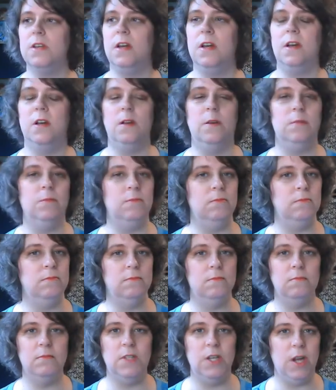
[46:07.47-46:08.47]
You know,
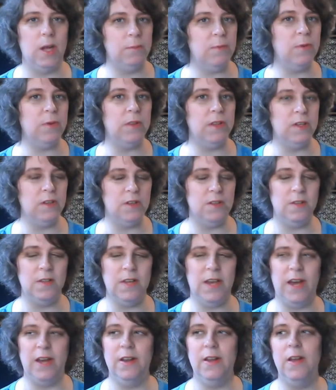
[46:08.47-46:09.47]
I'd be willing to do
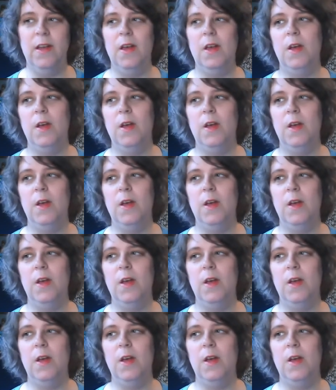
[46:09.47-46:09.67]
that.